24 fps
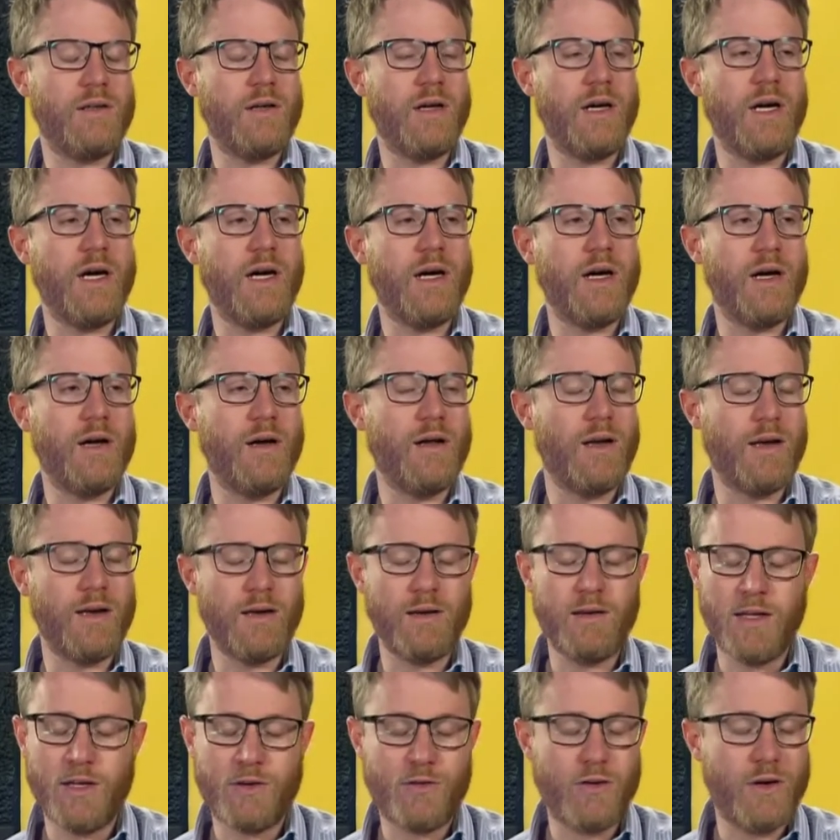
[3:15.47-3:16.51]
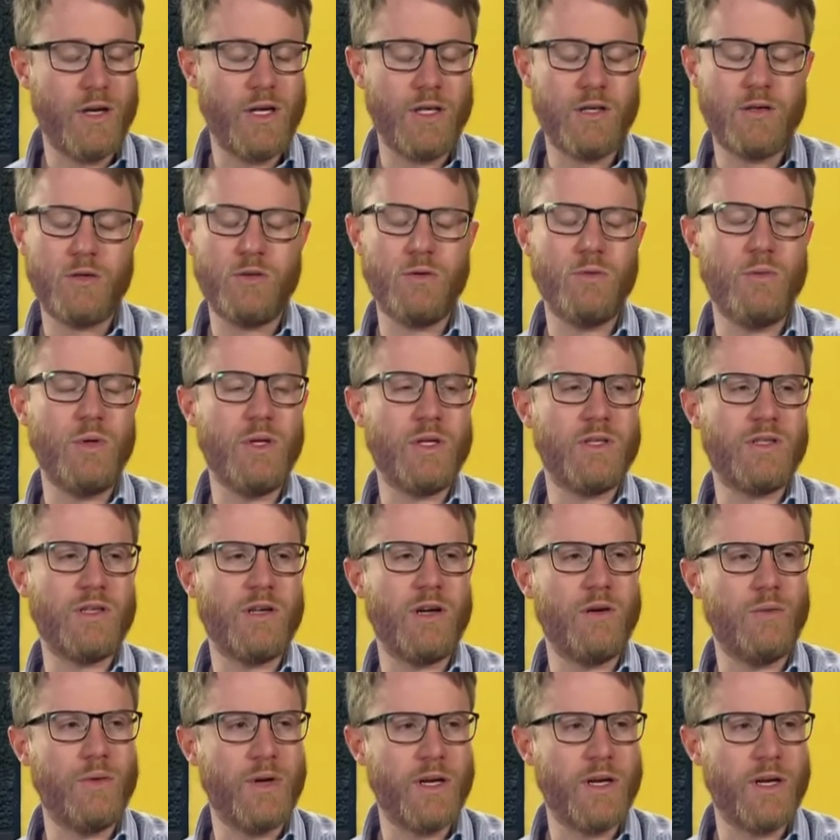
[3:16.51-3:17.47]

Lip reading: Literally 2 weeks ago,